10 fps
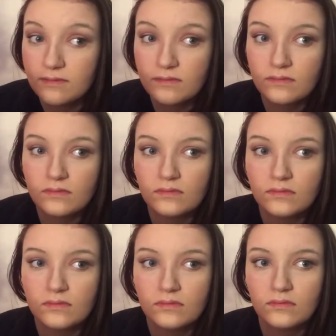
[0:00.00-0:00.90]

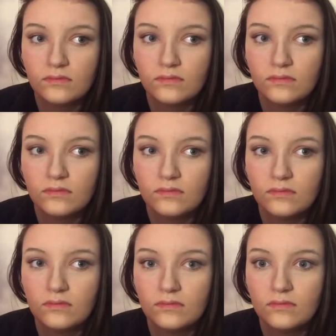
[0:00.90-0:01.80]

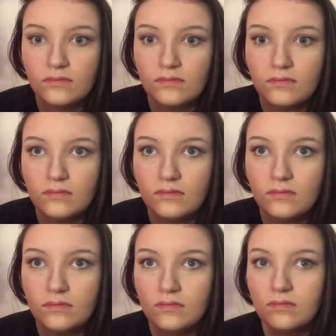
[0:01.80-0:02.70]

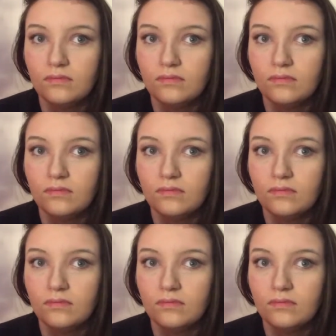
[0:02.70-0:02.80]
(silence)